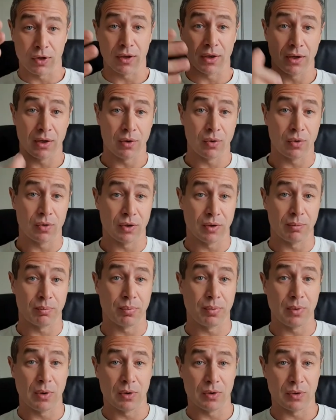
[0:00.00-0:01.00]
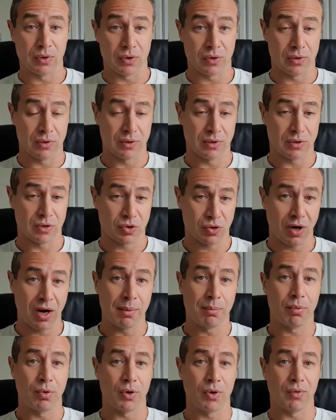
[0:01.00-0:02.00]
a
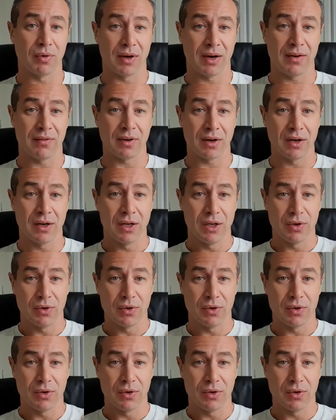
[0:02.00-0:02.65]
tripod or whatever,